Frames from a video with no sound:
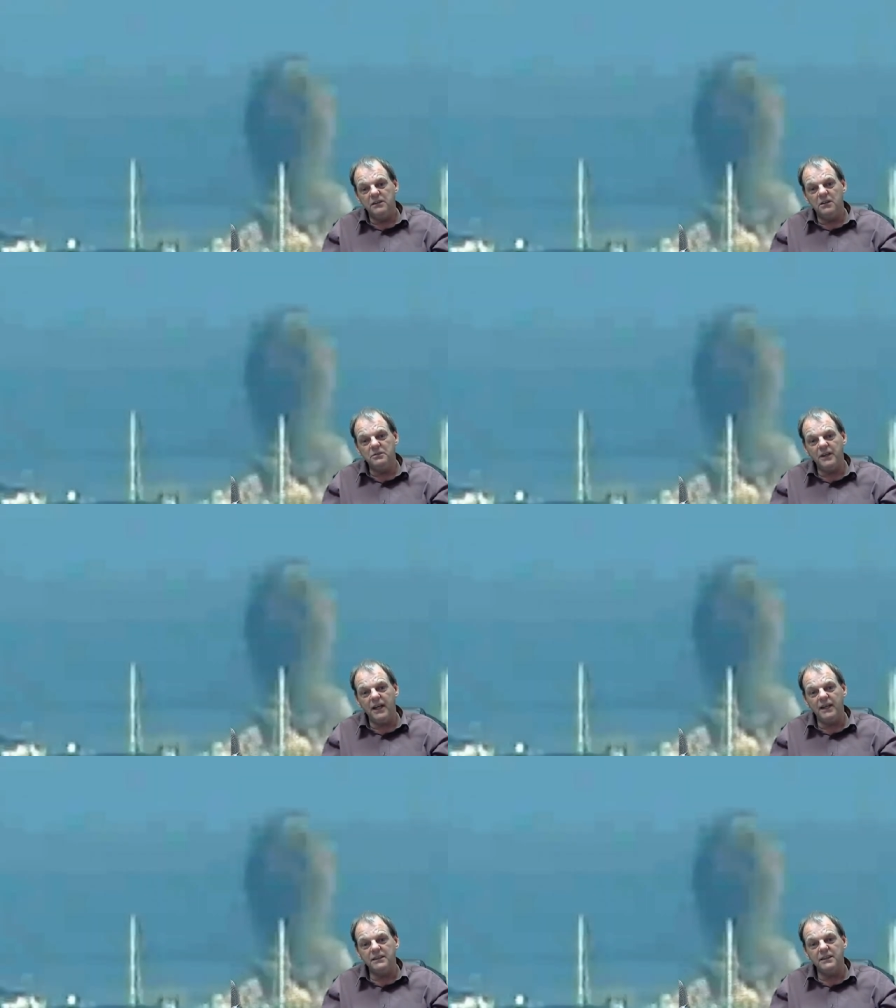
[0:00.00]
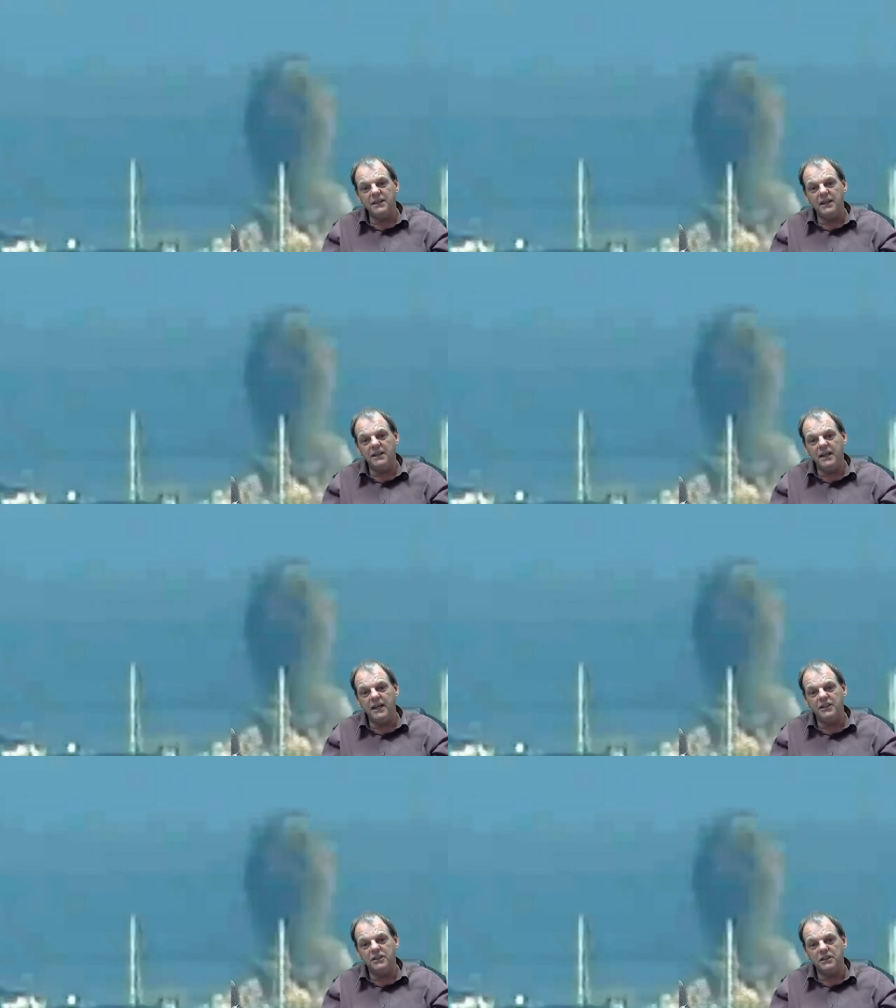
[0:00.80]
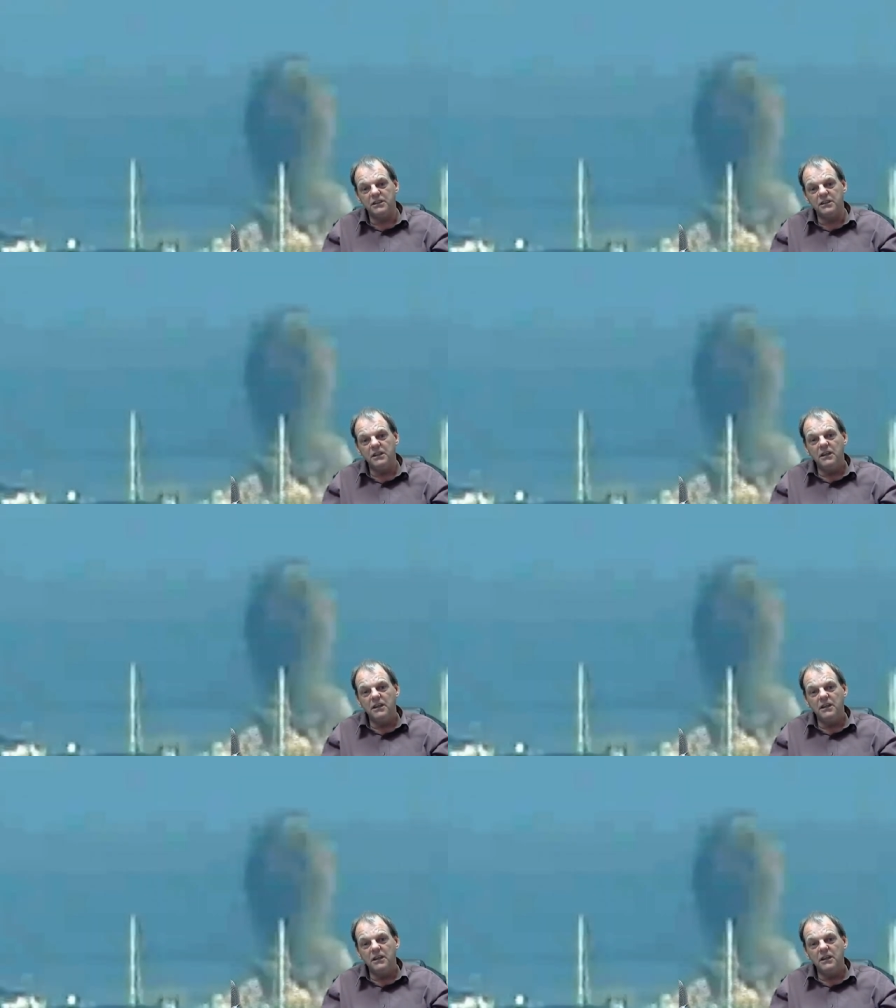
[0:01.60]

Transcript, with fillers: Don't forget the detonations.